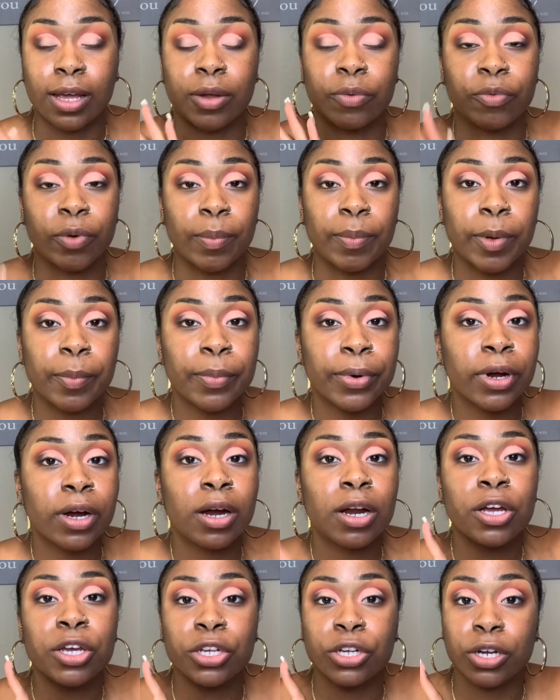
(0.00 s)
And remember,
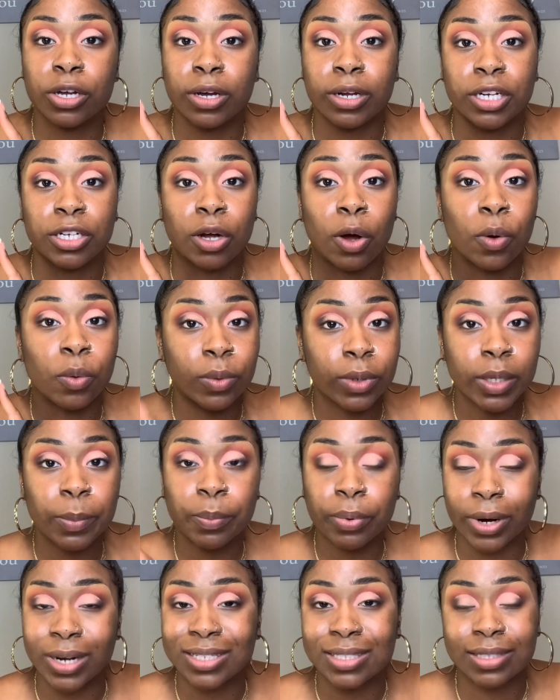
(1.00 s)
you're gonna only
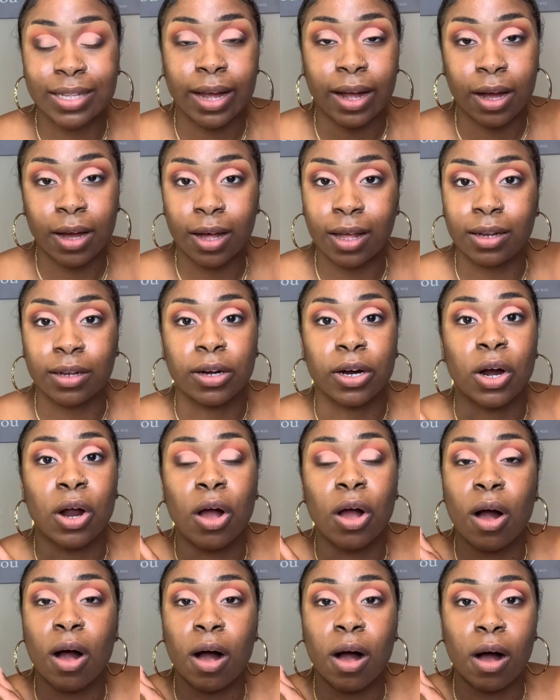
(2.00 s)
press that color
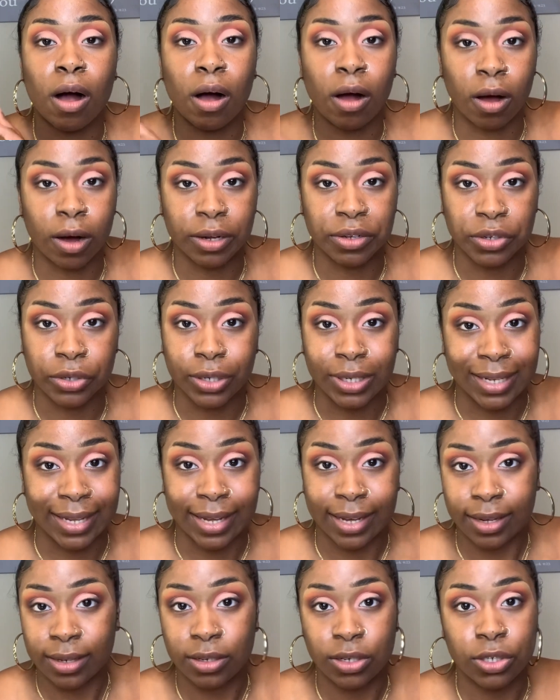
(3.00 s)
on your
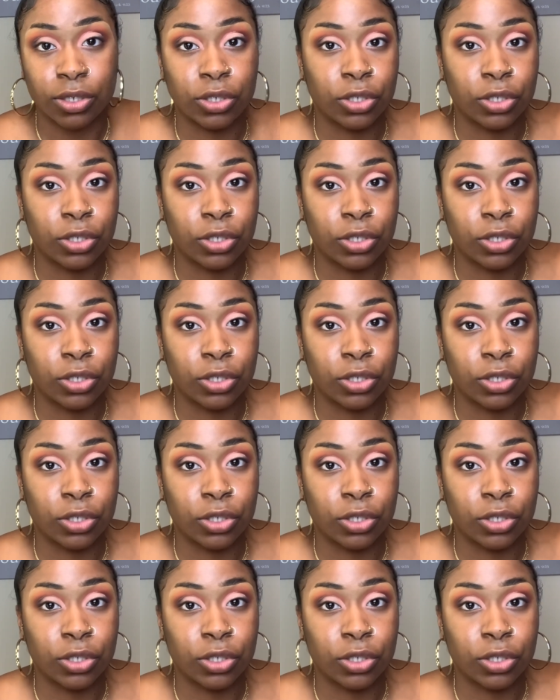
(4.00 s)
lid.